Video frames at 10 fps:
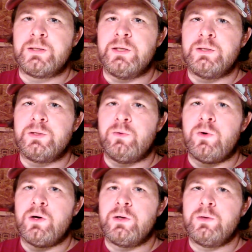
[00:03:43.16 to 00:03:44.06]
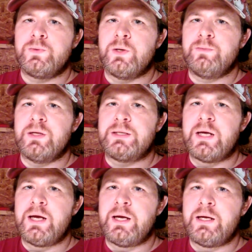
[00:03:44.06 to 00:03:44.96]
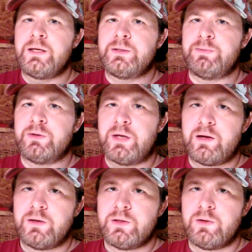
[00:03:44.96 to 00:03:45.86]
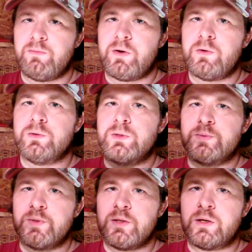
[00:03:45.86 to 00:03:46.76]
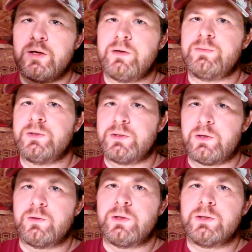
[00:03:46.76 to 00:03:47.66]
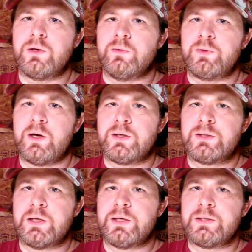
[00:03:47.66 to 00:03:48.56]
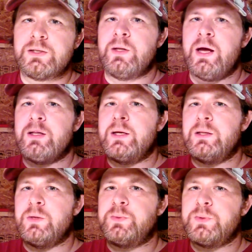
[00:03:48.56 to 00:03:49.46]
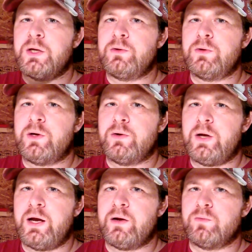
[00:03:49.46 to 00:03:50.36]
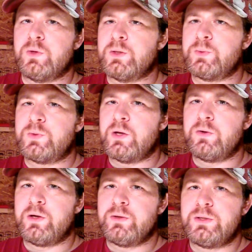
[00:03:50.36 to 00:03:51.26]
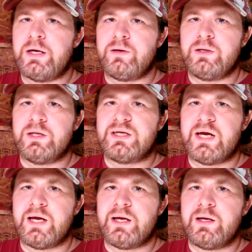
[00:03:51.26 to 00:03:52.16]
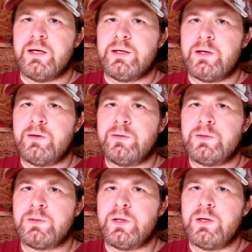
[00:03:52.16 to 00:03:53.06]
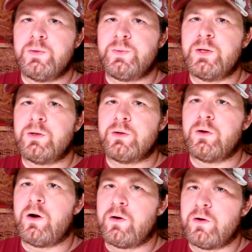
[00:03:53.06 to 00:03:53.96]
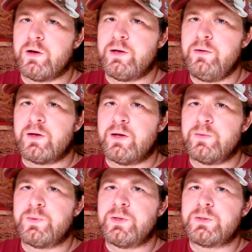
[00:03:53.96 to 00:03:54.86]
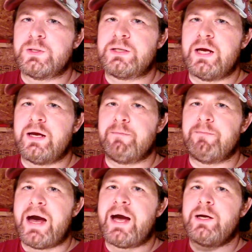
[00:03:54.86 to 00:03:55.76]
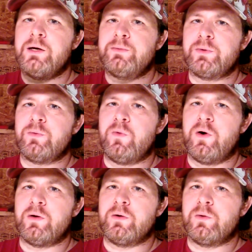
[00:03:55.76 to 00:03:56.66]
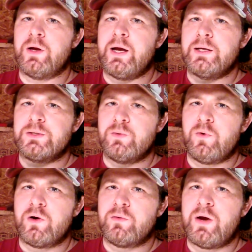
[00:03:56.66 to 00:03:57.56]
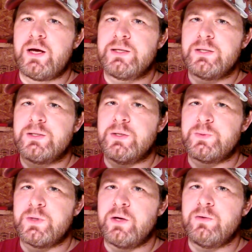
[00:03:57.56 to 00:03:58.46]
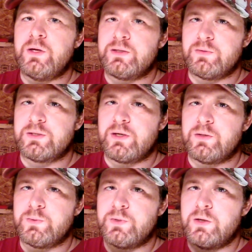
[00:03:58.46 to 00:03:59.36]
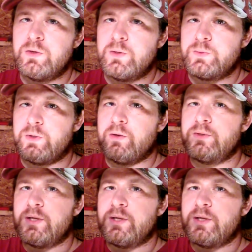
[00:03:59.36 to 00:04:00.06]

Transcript: since the water from the tank spilled out into the bowl to fill it up to start this whole process, that let the float go down. When the float goes down in the tank, it turns the filler on and fills the tank back up with water. As the water rises, the float, that's why it's called a float, it floats